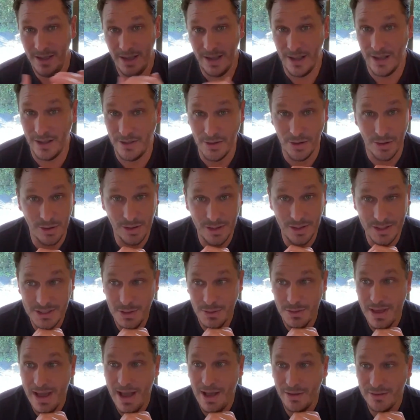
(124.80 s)
In the early
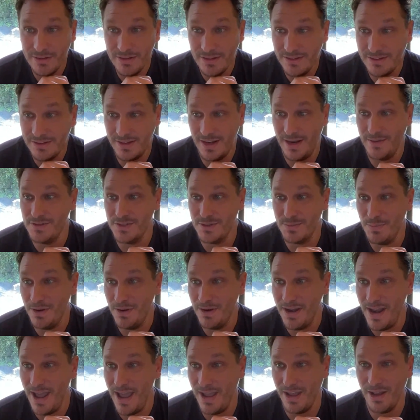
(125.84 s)
2000s, and I've just
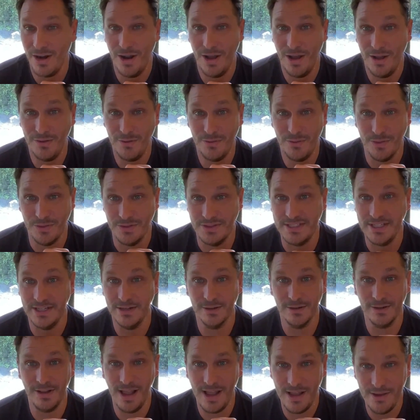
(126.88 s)
been hanging on for
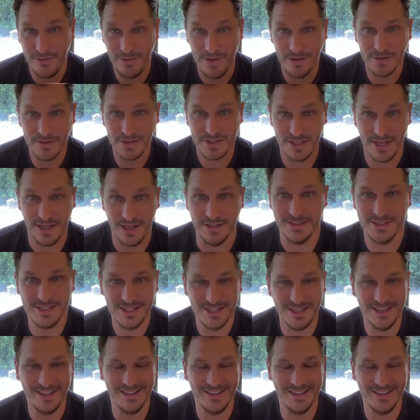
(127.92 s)
dear life ever since.